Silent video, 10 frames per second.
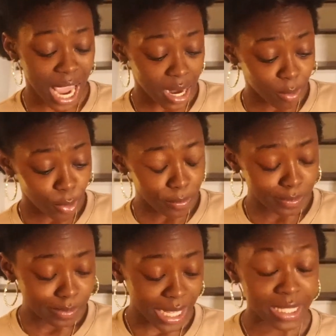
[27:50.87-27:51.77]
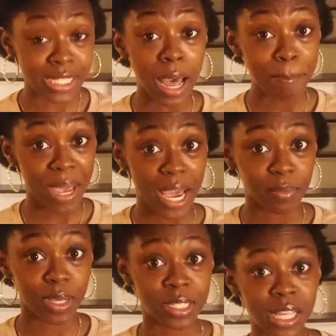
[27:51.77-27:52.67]
edible. It's not bad.
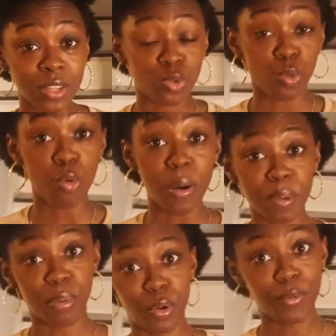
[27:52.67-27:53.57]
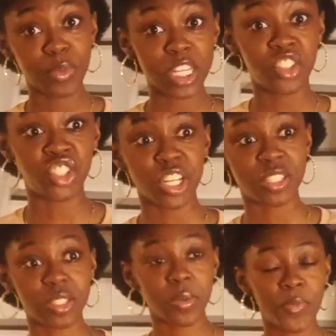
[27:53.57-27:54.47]
It's not throw-upable. It's
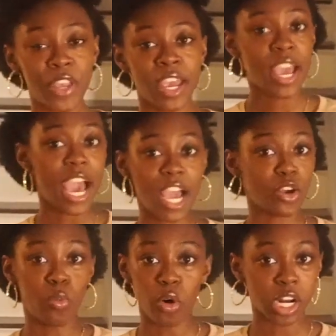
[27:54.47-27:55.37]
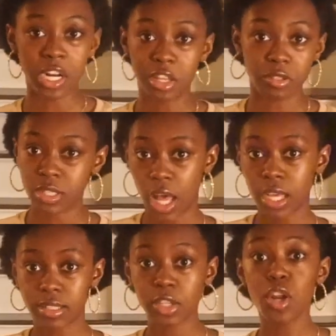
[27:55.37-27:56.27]
just, I don't want another
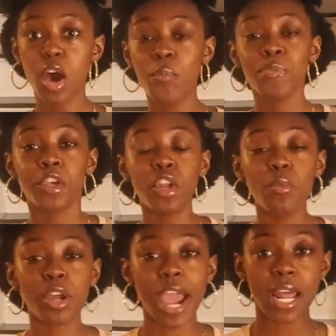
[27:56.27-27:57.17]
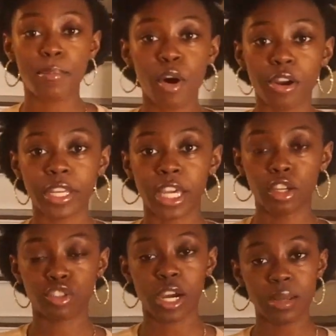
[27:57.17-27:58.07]
slice. You know when you're at a party and you're
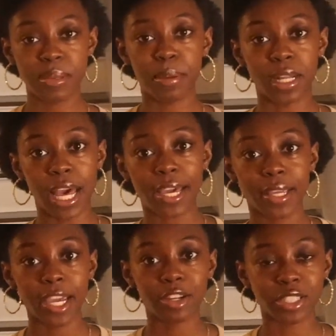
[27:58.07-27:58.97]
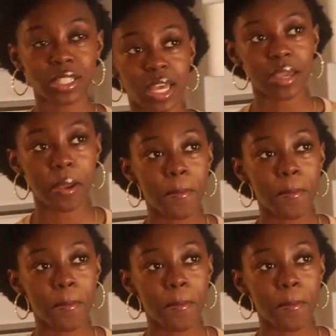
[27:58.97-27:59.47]
trying to be polite and you're just like,